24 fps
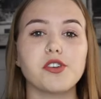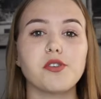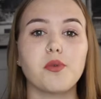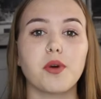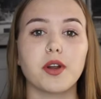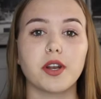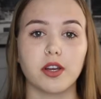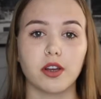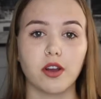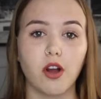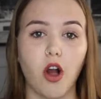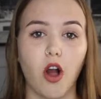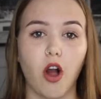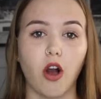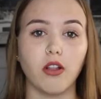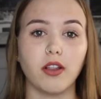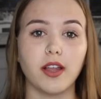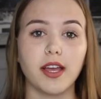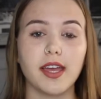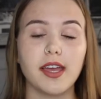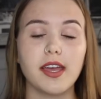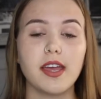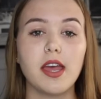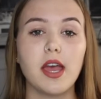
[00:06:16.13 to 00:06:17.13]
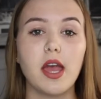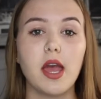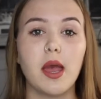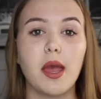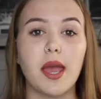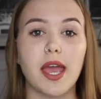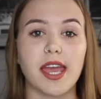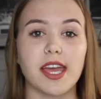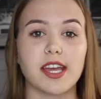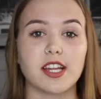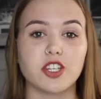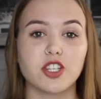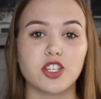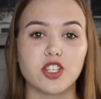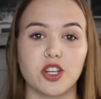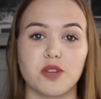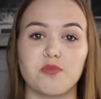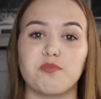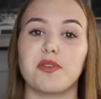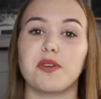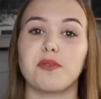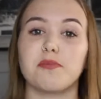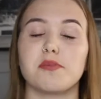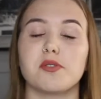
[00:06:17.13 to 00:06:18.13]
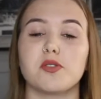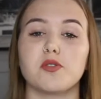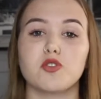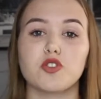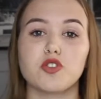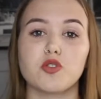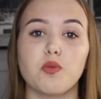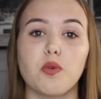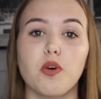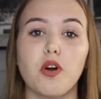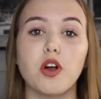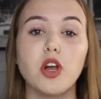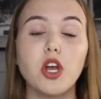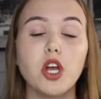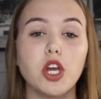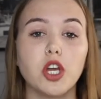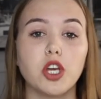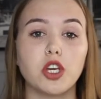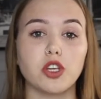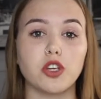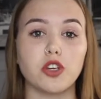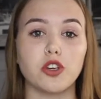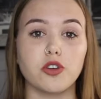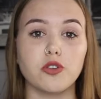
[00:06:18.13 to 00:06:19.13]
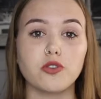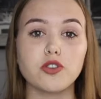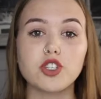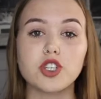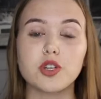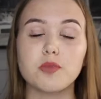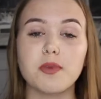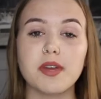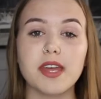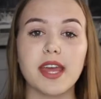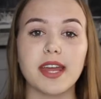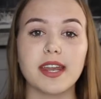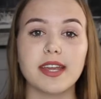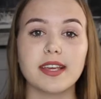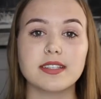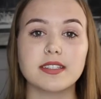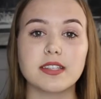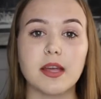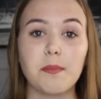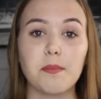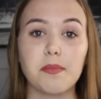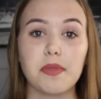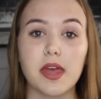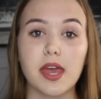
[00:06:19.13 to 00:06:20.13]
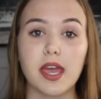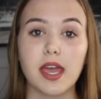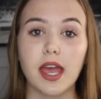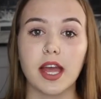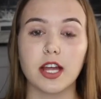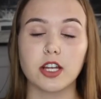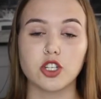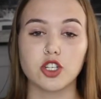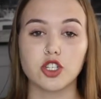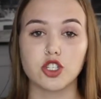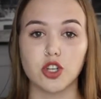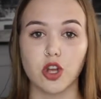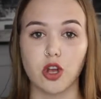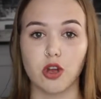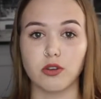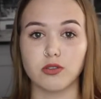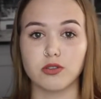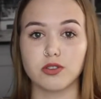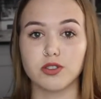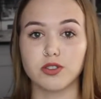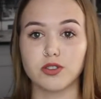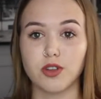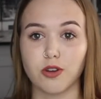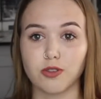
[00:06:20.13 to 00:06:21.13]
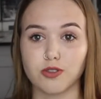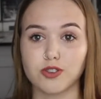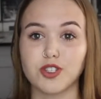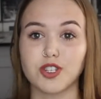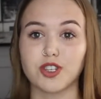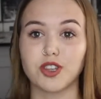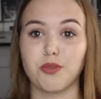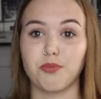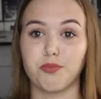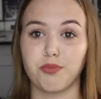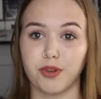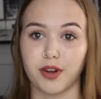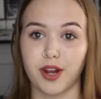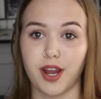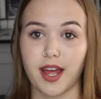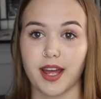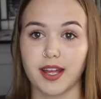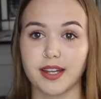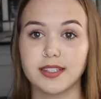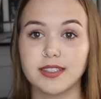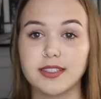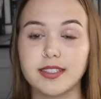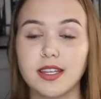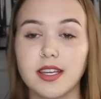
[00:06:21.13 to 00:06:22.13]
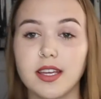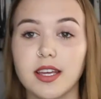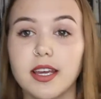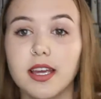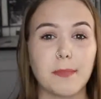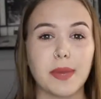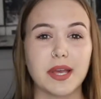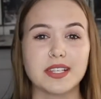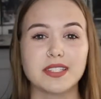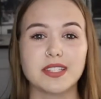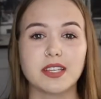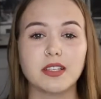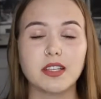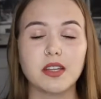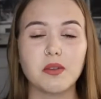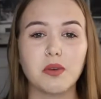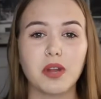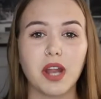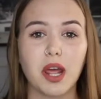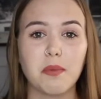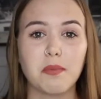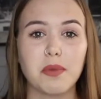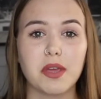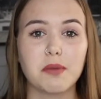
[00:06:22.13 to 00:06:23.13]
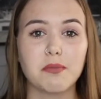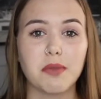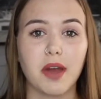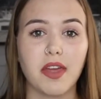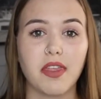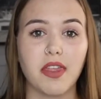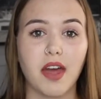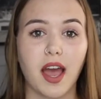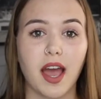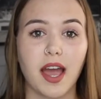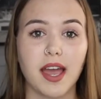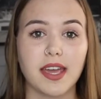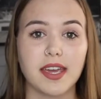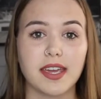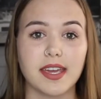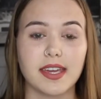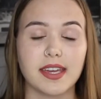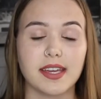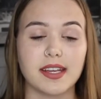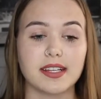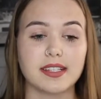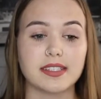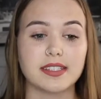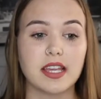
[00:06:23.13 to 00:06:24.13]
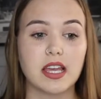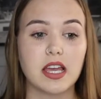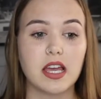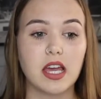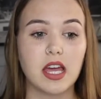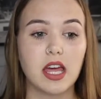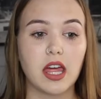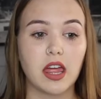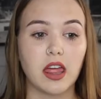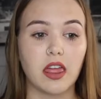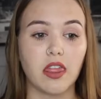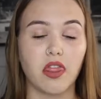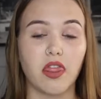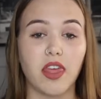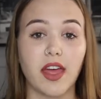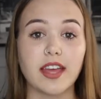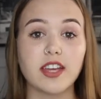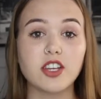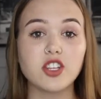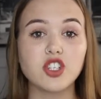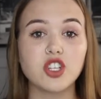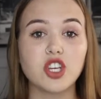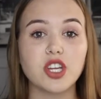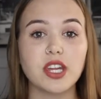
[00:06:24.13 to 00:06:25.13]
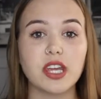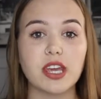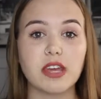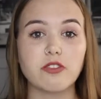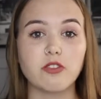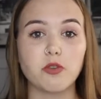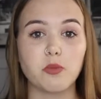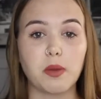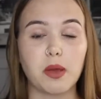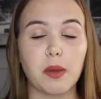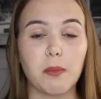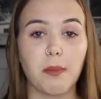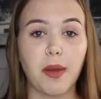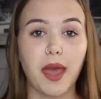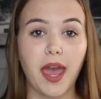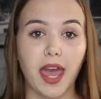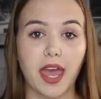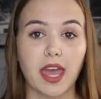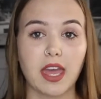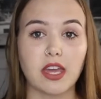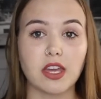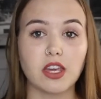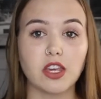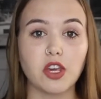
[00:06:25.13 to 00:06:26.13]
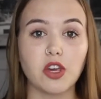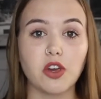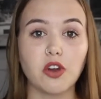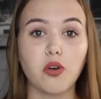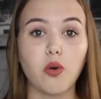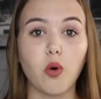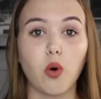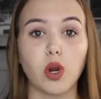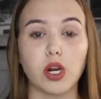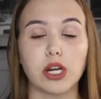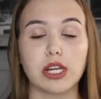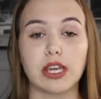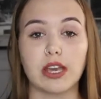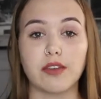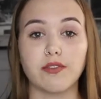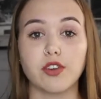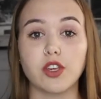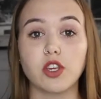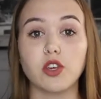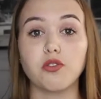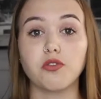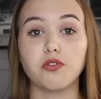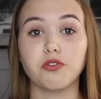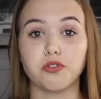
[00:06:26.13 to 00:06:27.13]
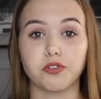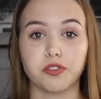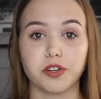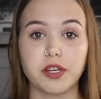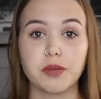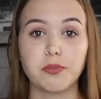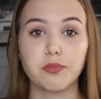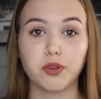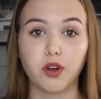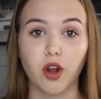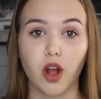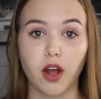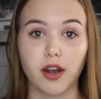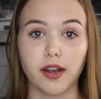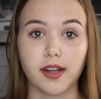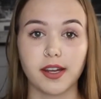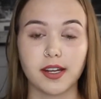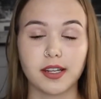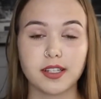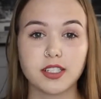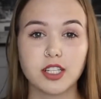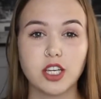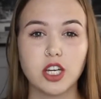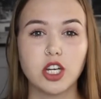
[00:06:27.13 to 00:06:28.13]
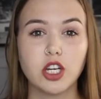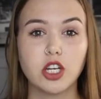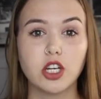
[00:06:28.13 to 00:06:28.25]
you want to call it. It should be mutual. You should be getting something, and so should the brand. Basically what I mean by that is they should either be paying you or giving you free product,